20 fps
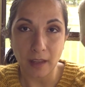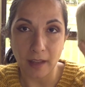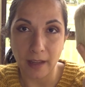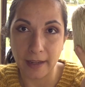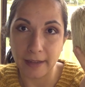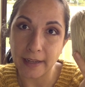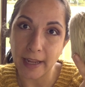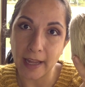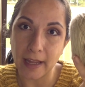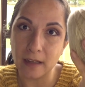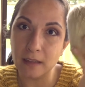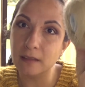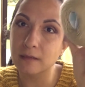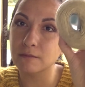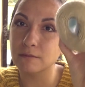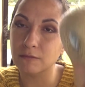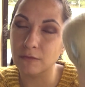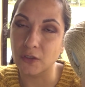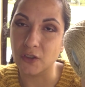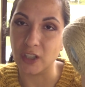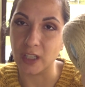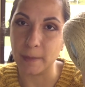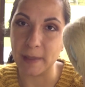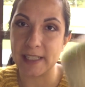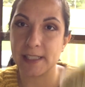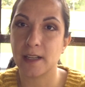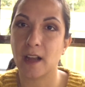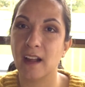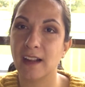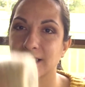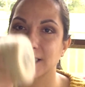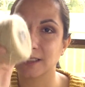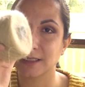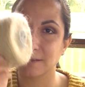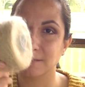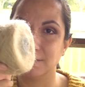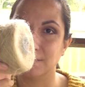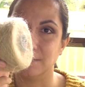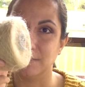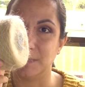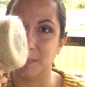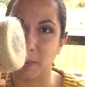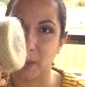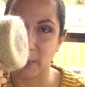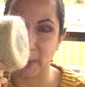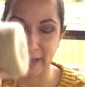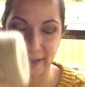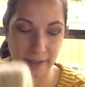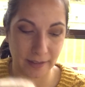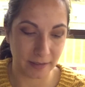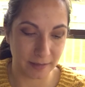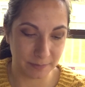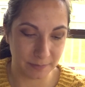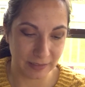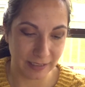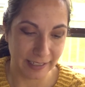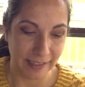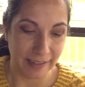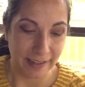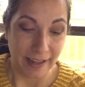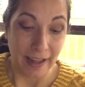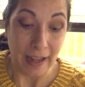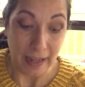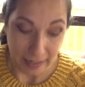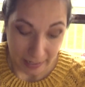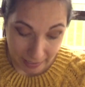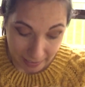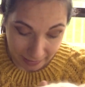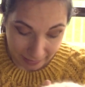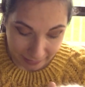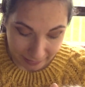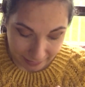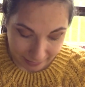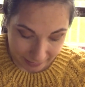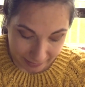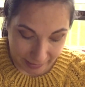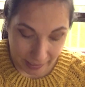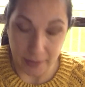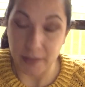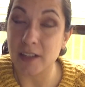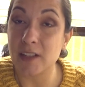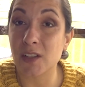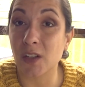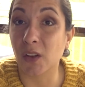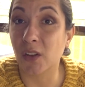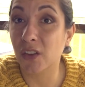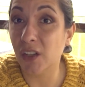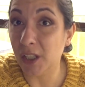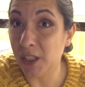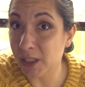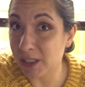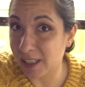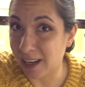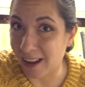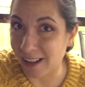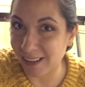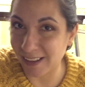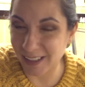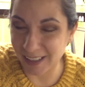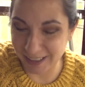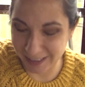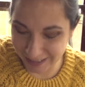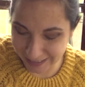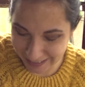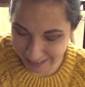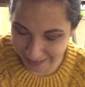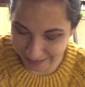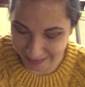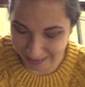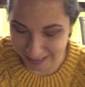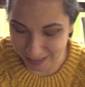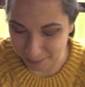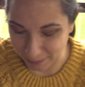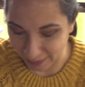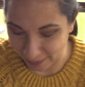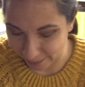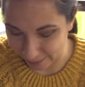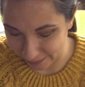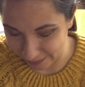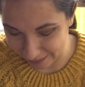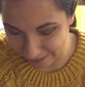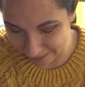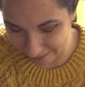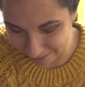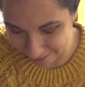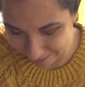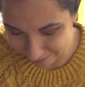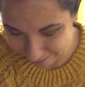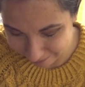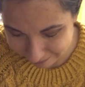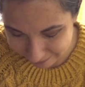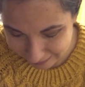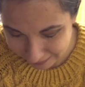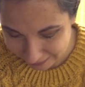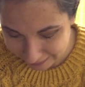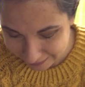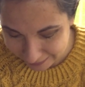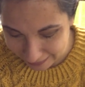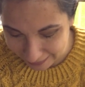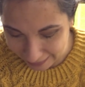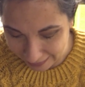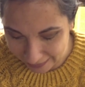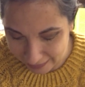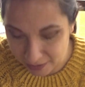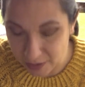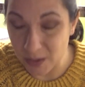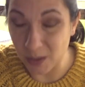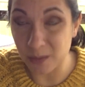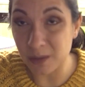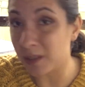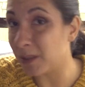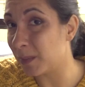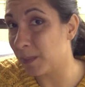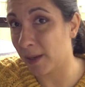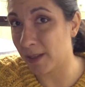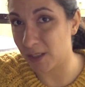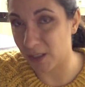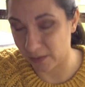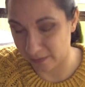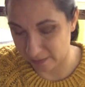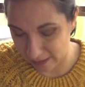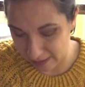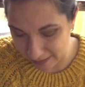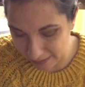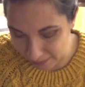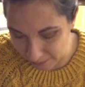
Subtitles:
Again, Dreamy Sock, mohair. Now there's a third color in this pattern. And you don't use much of it,